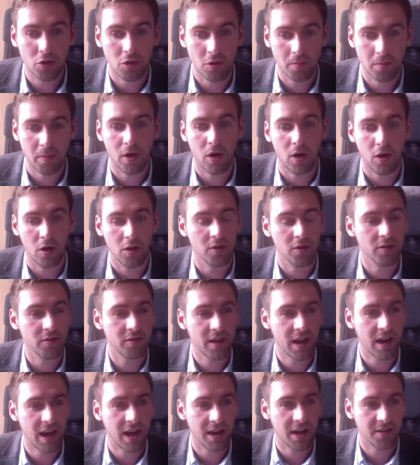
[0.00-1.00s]

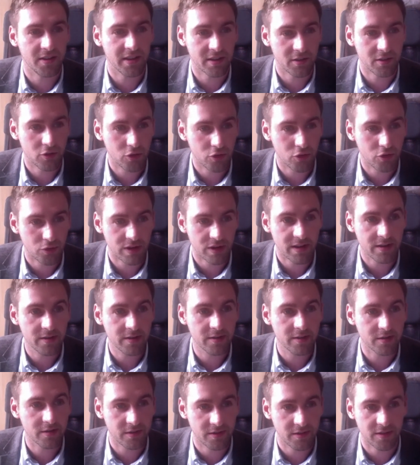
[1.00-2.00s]
bonds and
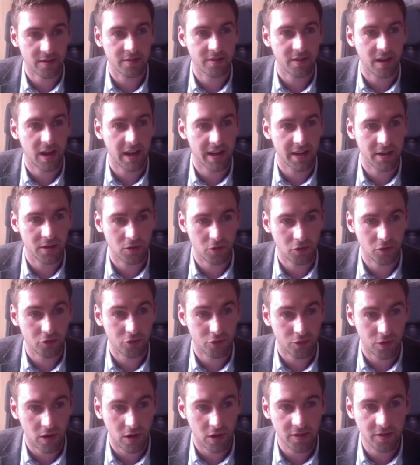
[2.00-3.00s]
increase societal
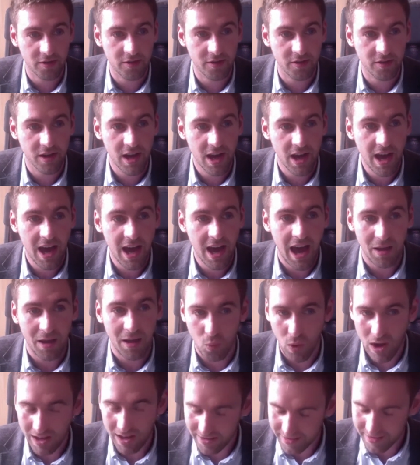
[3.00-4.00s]
trust.
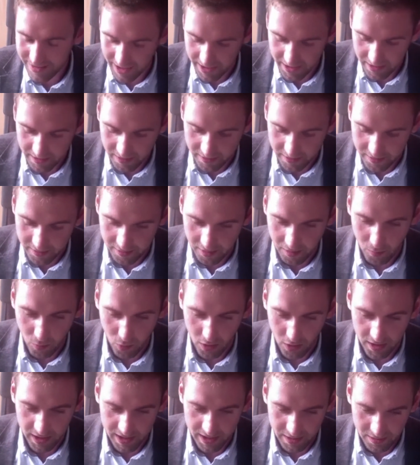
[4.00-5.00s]
And whilst that is
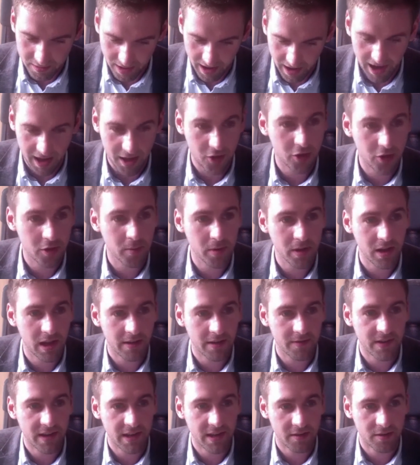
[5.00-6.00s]
somewhat intangible, I
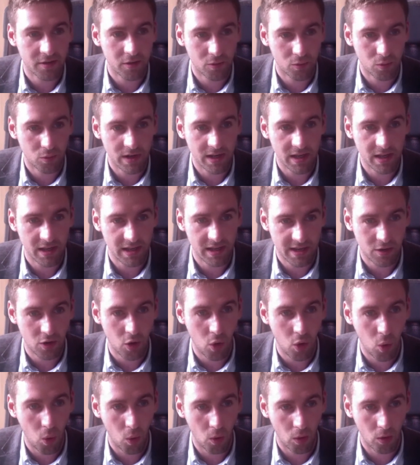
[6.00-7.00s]
think it's a really
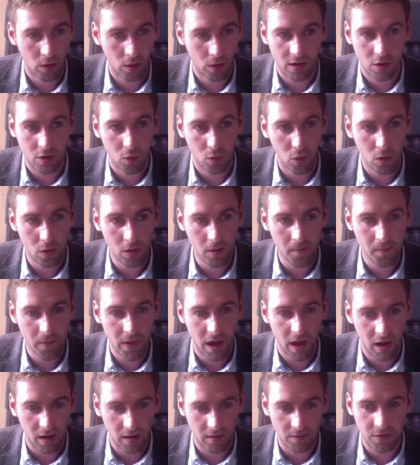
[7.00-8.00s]
core goal
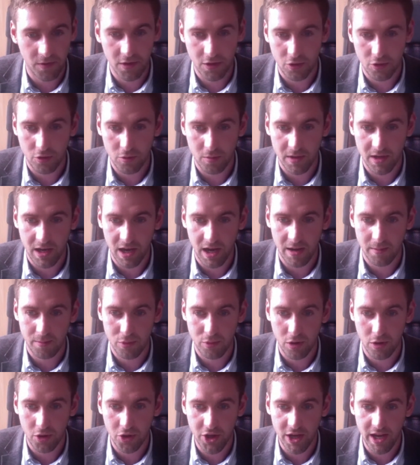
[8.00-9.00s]
of the UBI
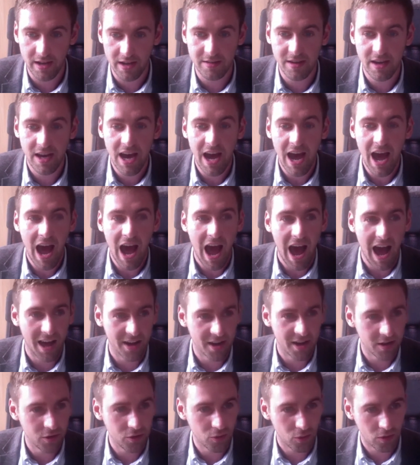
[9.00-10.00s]
project,
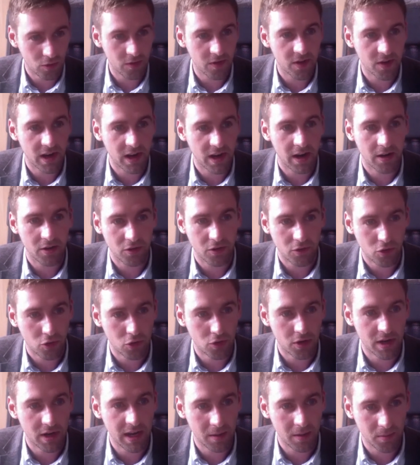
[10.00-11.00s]
and in Northern Ireland
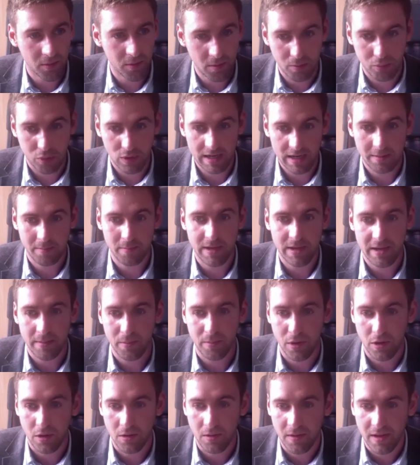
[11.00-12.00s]
could help to bring
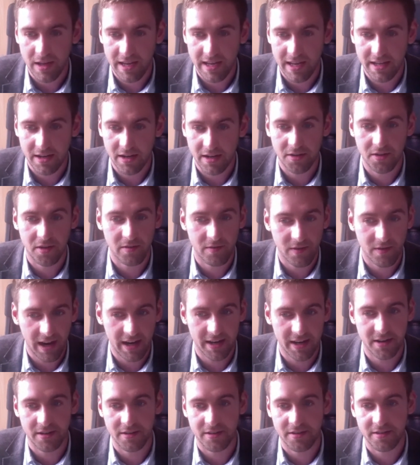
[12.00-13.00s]
people in a
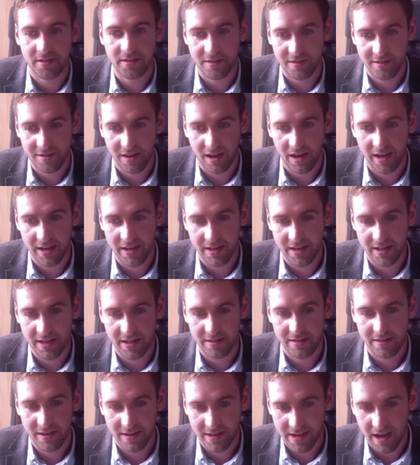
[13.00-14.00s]
divided
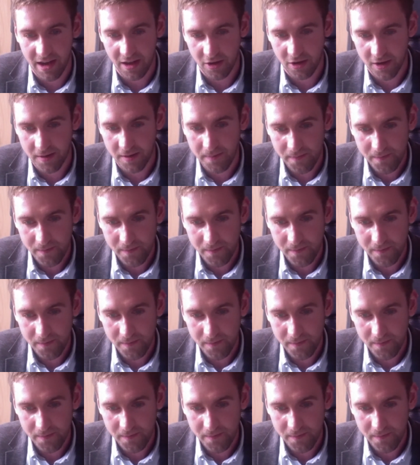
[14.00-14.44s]
society together.